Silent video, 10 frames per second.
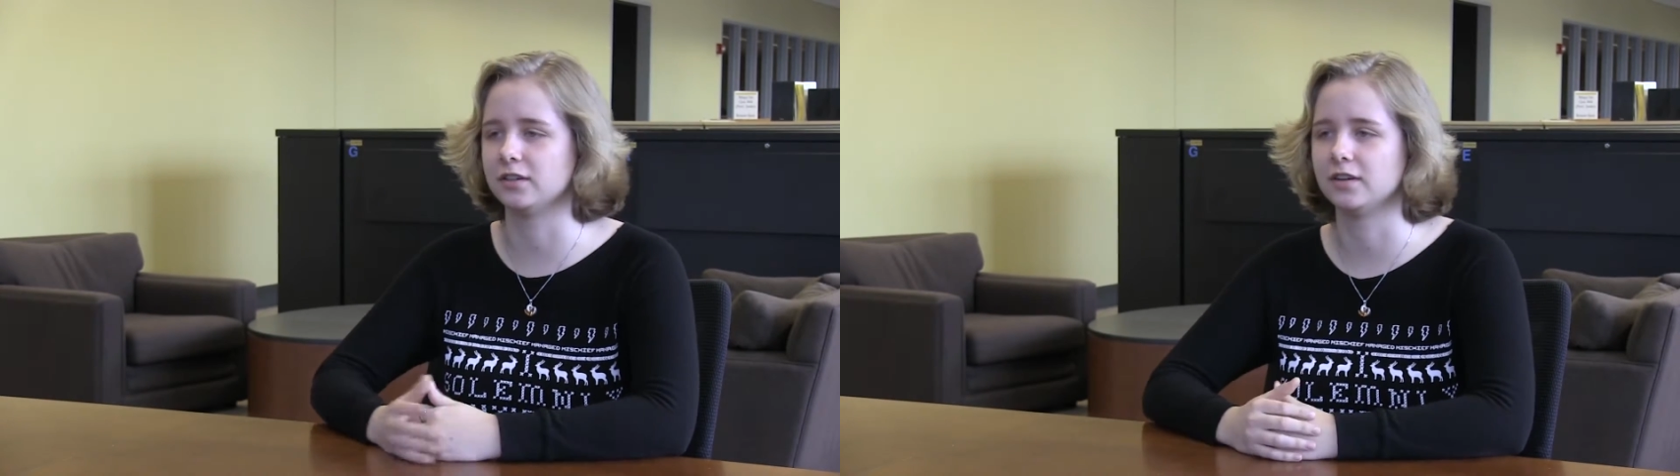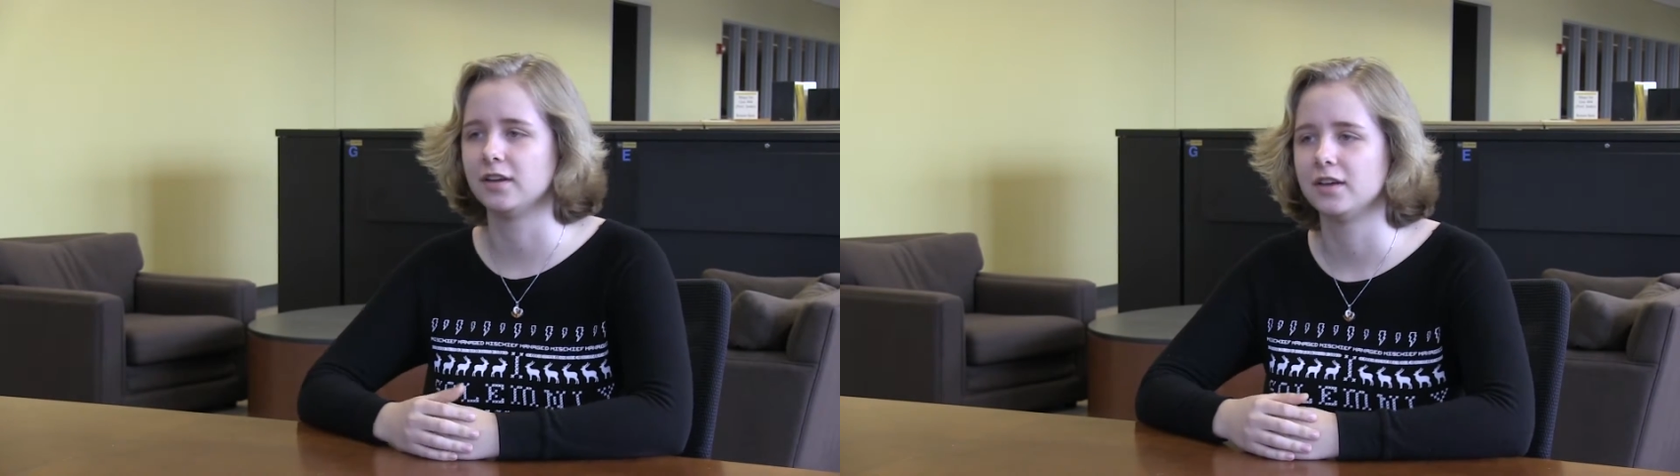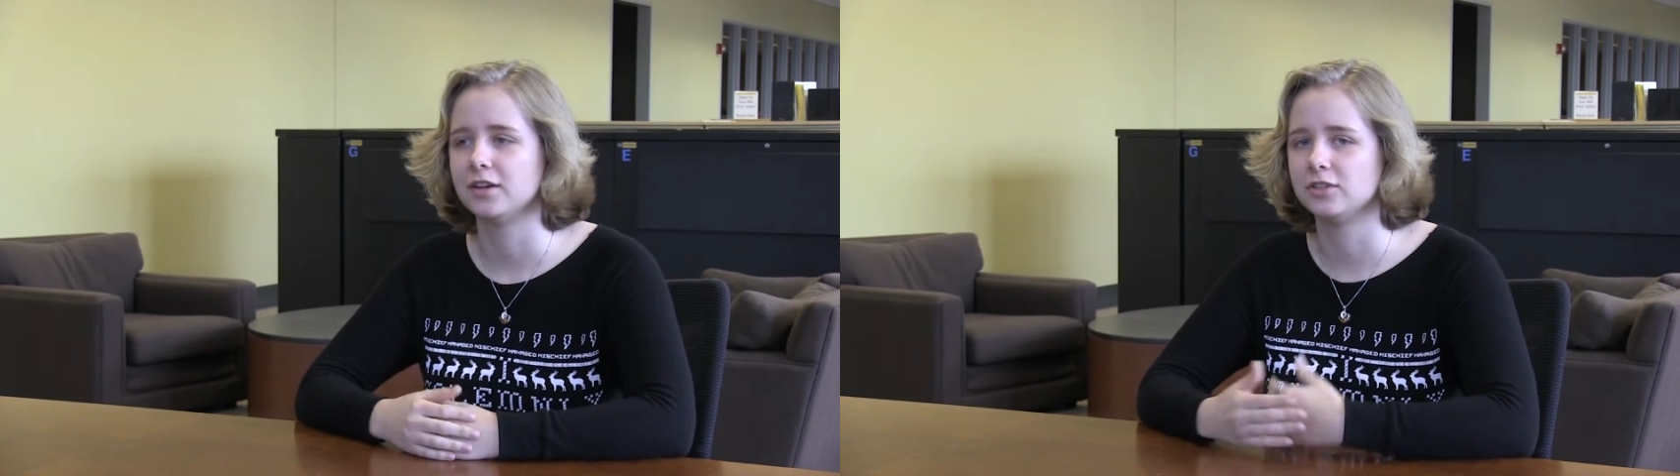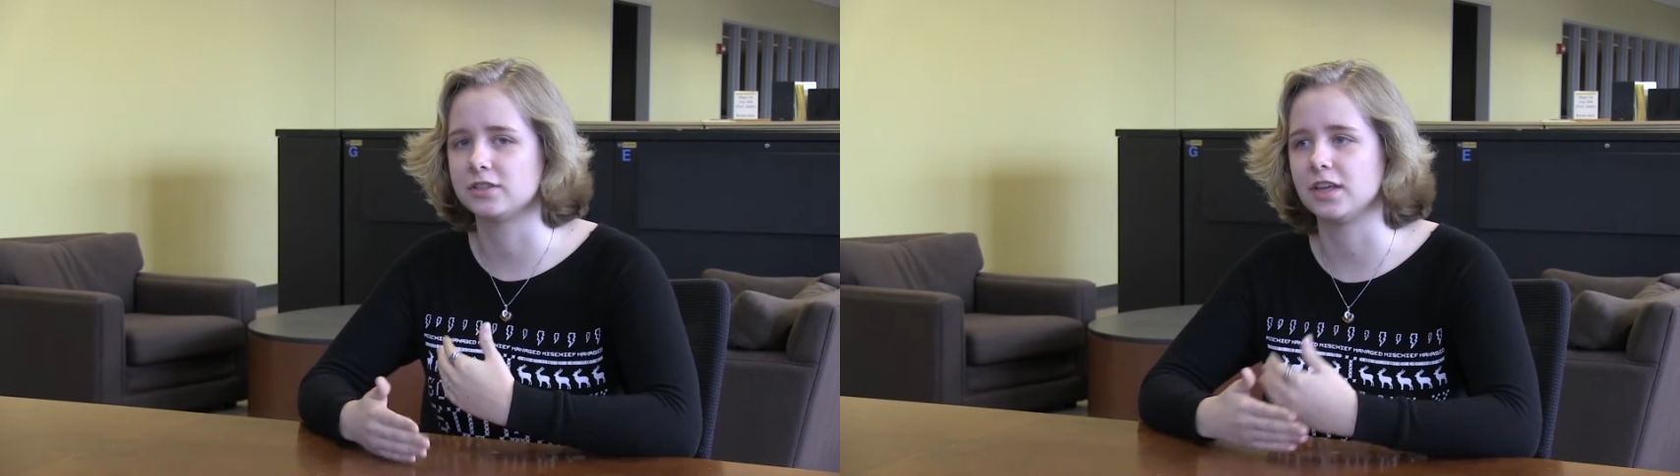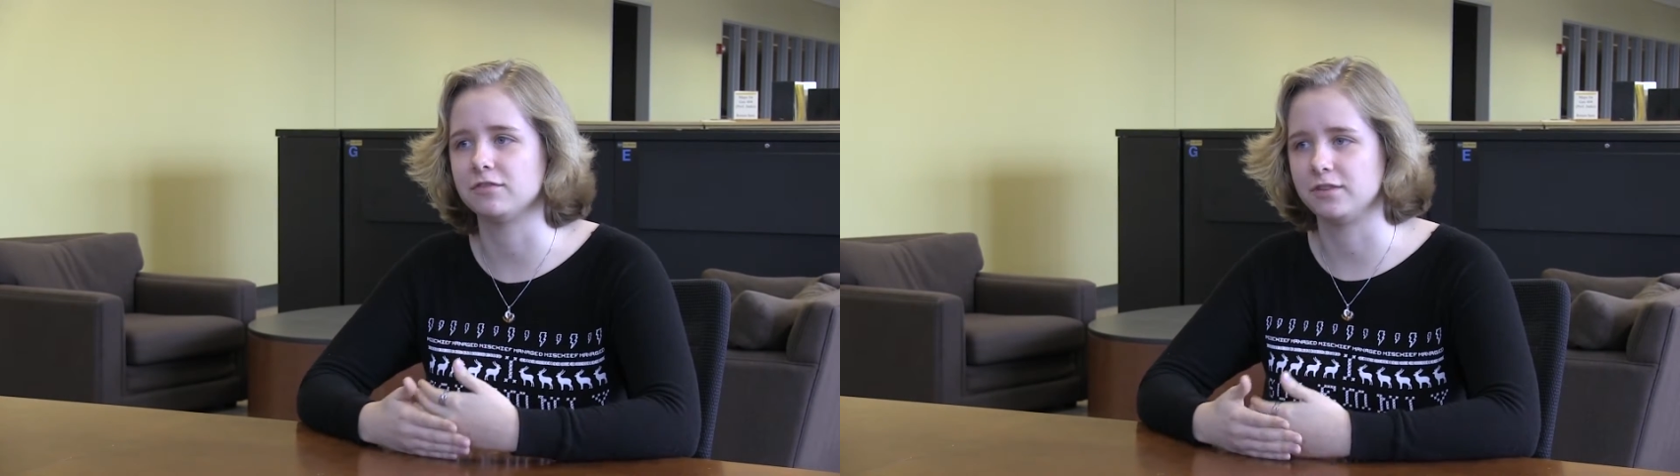And
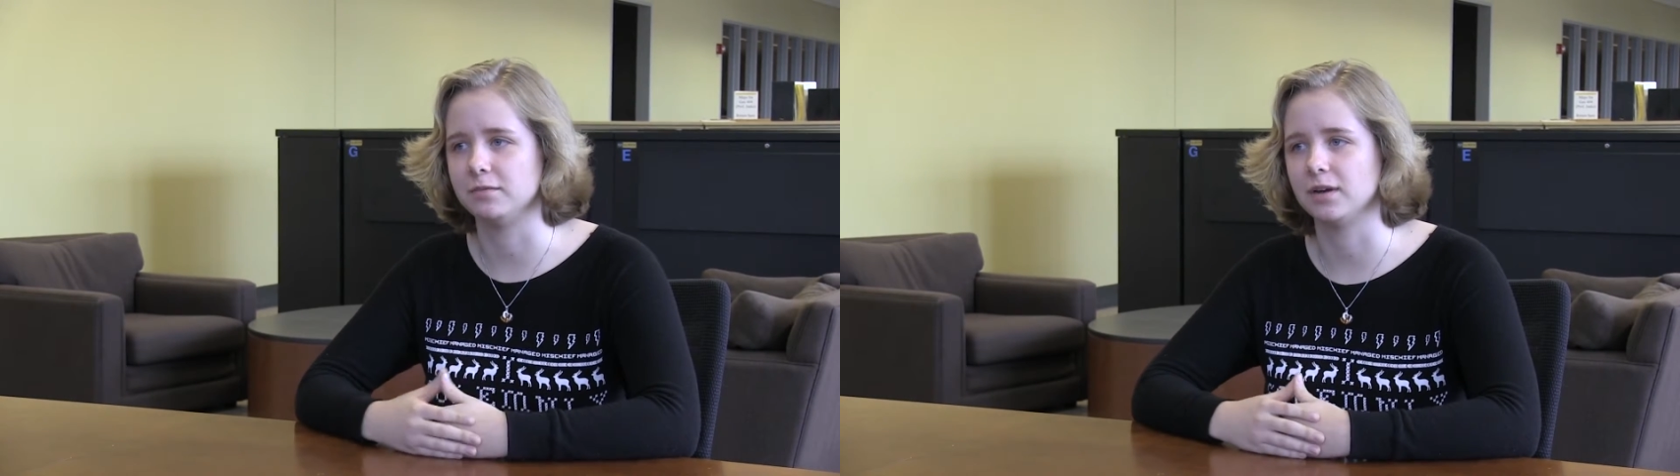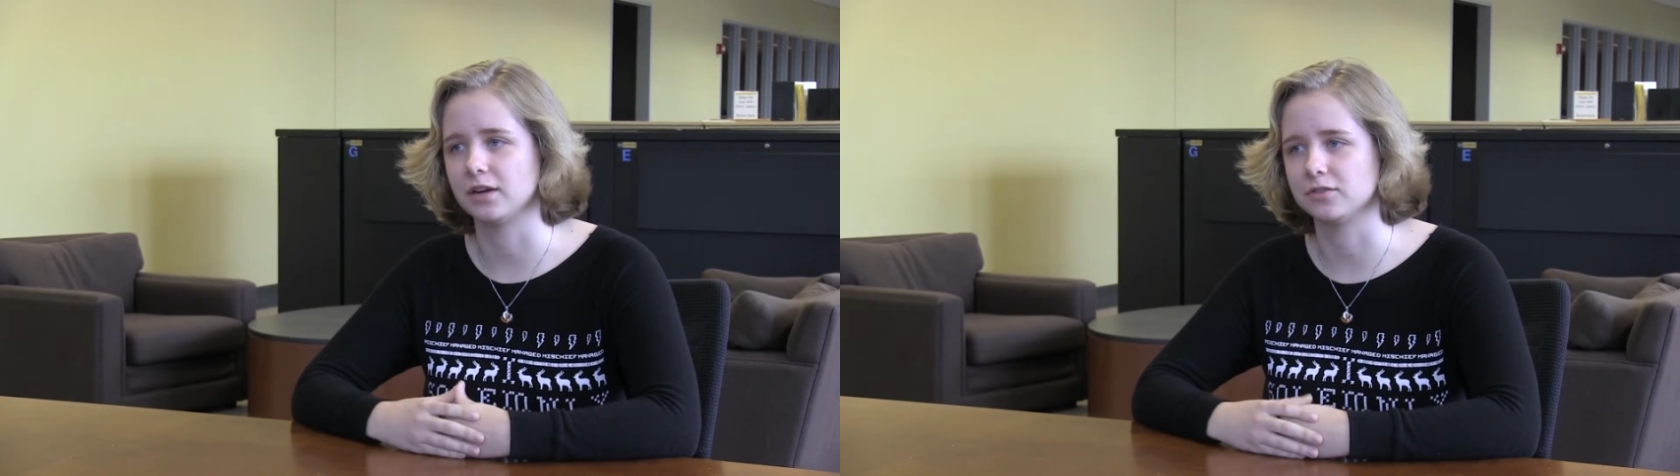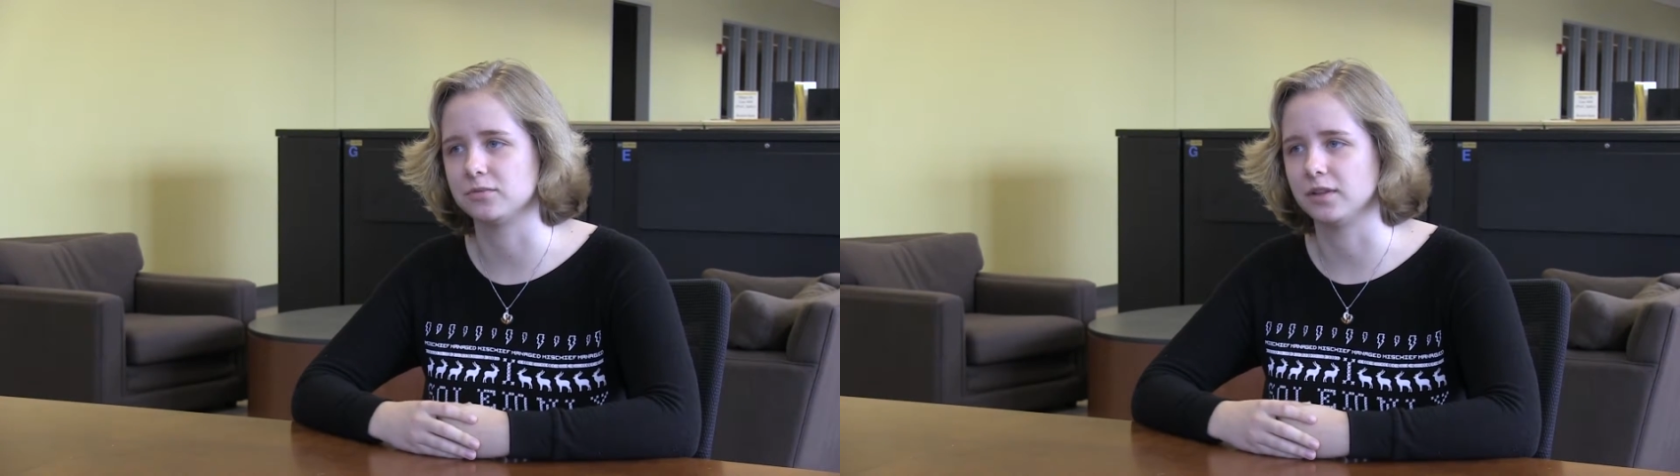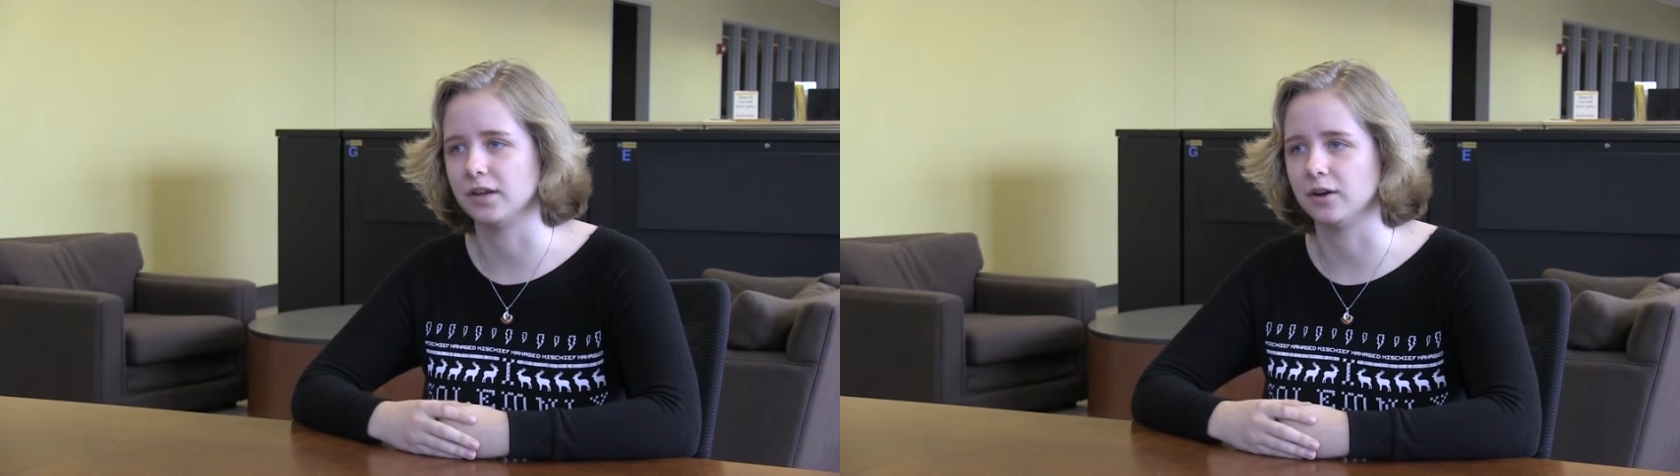just that feedback is really